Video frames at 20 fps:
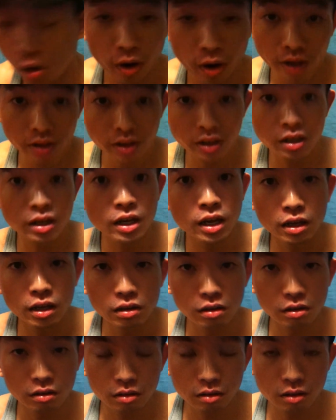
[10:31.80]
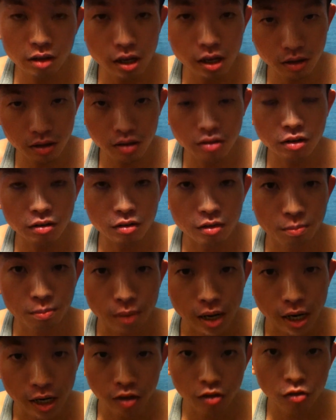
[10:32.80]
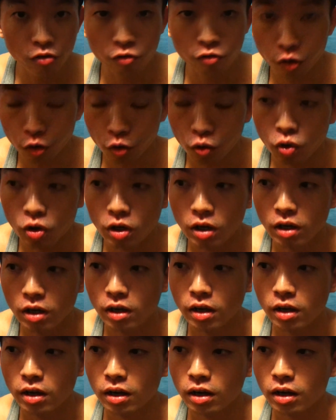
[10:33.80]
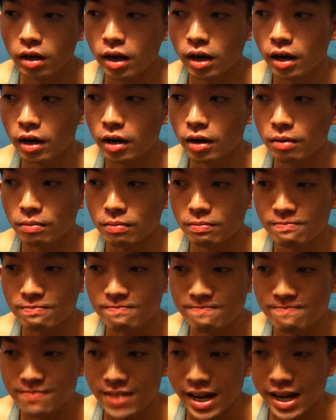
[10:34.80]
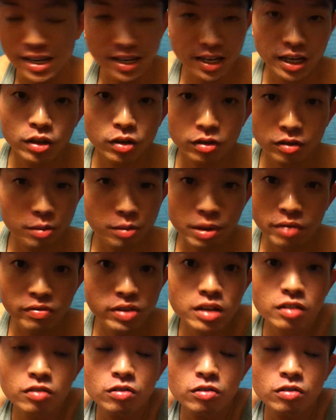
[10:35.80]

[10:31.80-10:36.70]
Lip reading: Alright, and again, take this as a biased view. I cannot say, maybe